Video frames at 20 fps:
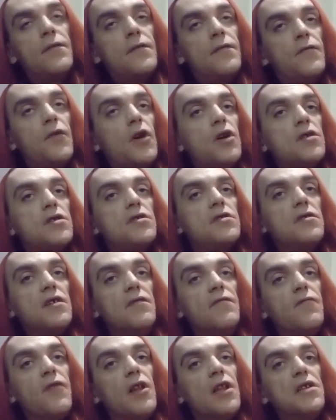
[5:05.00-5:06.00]
First
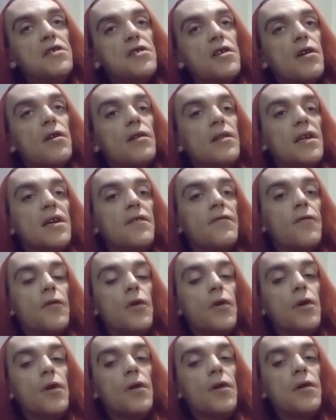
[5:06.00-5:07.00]
involuntarily
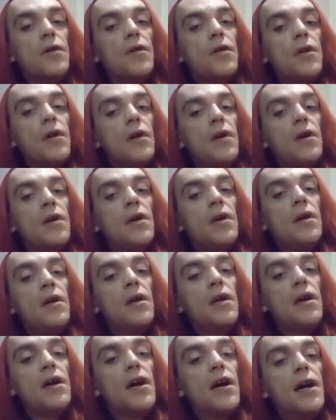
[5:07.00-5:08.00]
for
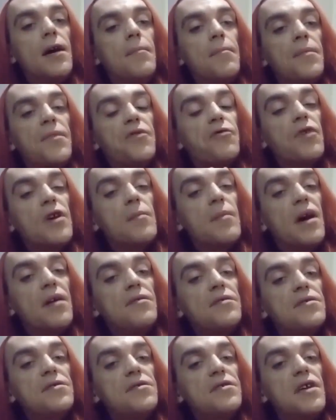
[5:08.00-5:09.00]
3
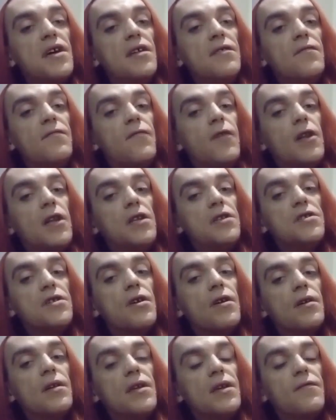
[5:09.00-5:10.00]
months, then
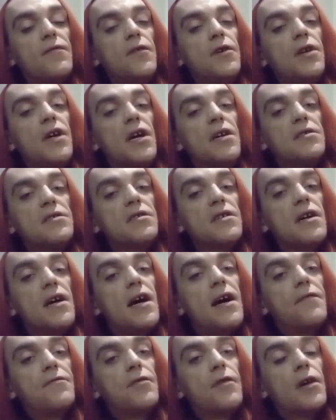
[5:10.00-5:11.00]
voluntarily a few days
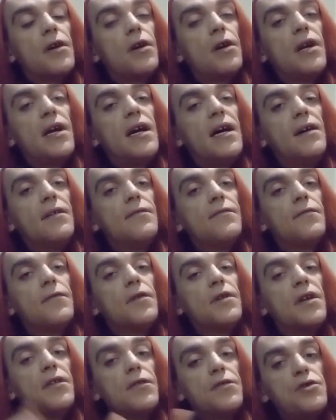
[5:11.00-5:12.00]
after I got out
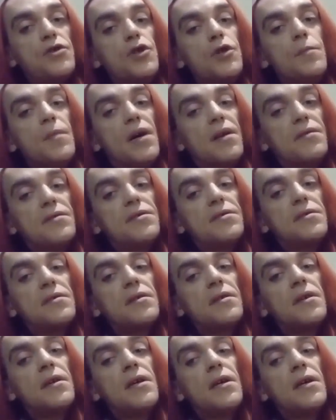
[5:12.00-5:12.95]
for another 2 months.